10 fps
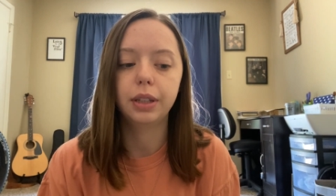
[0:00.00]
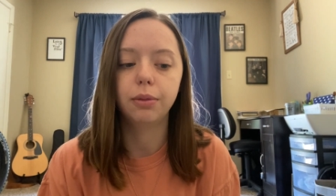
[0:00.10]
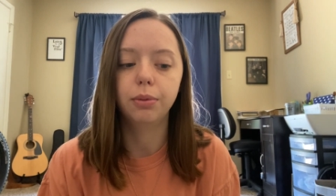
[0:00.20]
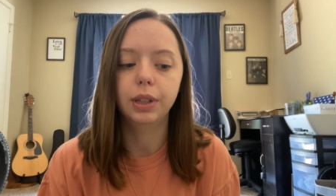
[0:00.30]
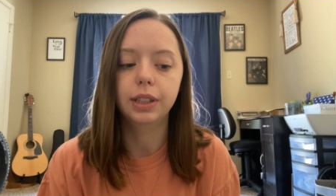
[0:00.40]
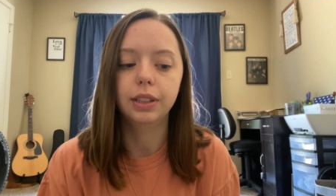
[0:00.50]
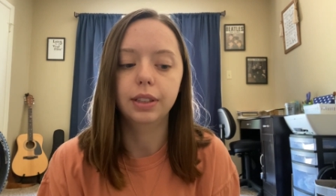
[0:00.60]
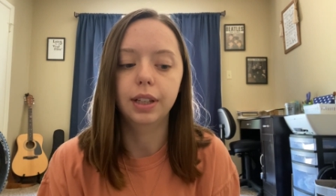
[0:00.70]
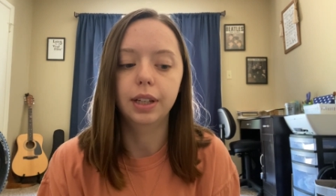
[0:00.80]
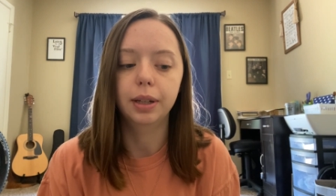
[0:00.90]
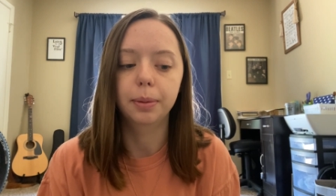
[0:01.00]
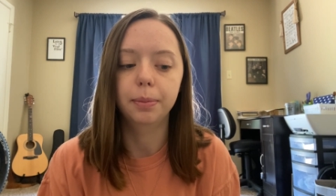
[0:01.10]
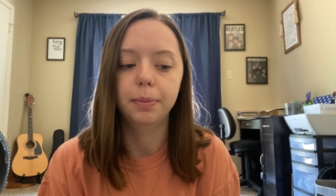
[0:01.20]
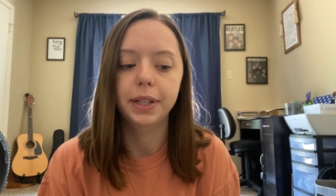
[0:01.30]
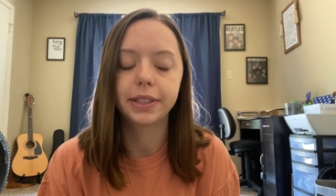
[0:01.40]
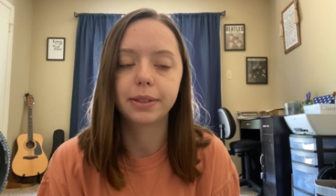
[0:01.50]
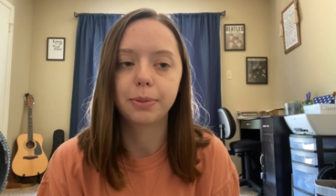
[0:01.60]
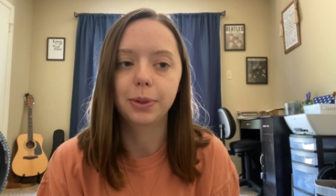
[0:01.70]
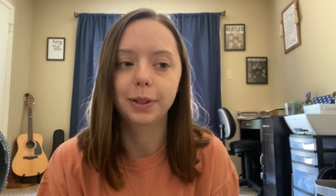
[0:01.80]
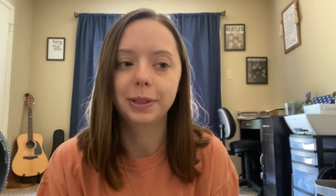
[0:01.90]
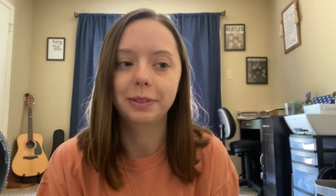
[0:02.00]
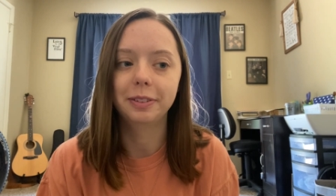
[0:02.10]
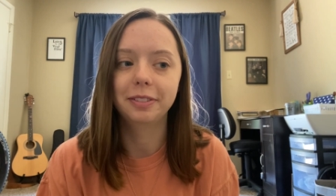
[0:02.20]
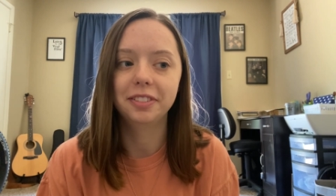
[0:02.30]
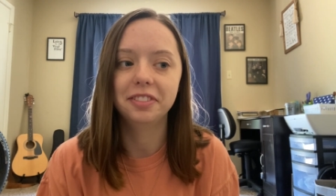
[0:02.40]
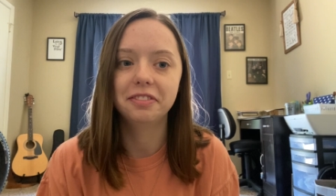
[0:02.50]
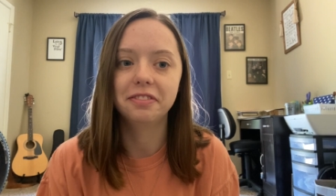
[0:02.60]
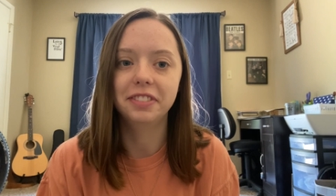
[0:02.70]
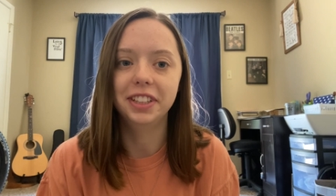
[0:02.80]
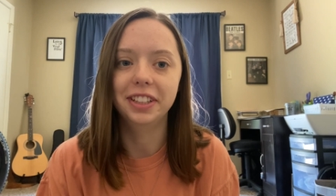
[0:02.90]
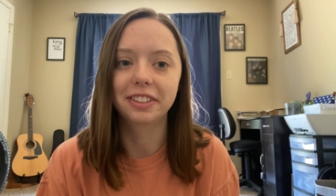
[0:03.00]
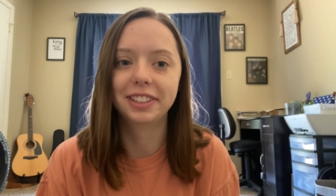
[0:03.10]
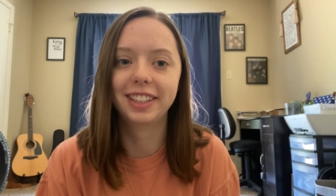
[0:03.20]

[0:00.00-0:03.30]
will uh, make some more videos